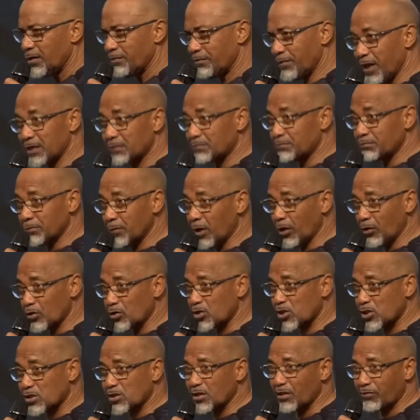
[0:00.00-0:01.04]
But
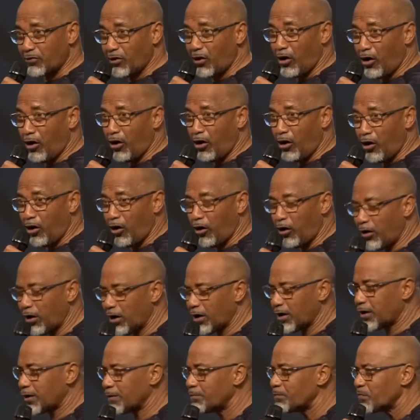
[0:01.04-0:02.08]
most of all,
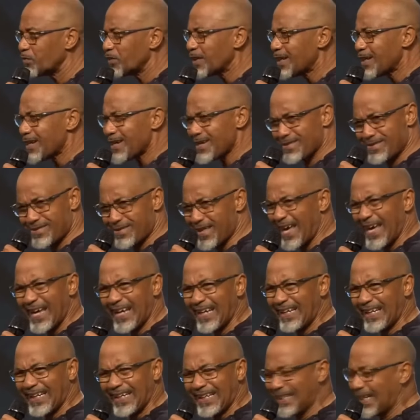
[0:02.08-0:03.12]

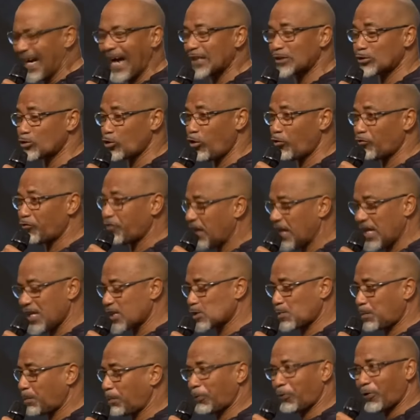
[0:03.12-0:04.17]
they cut off
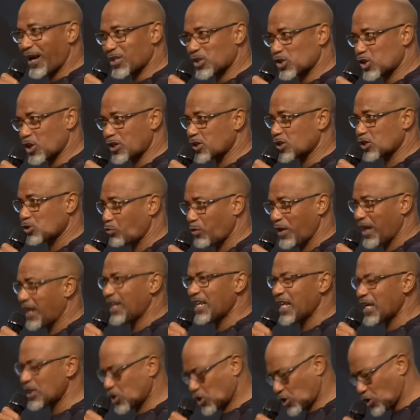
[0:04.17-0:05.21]
his precious
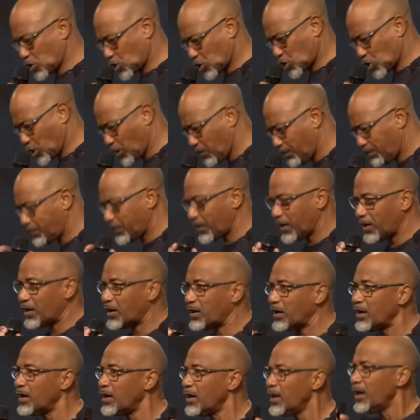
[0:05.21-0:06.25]
relationship
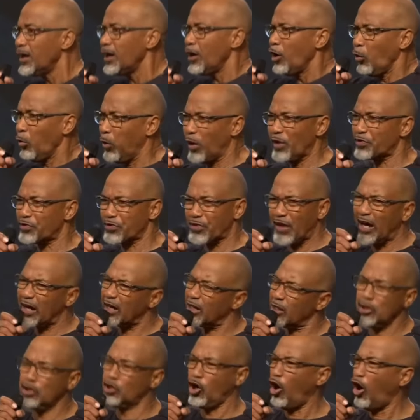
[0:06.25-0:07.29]
with
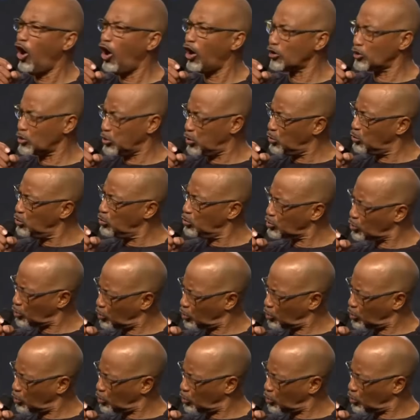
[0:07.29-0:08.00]
the God who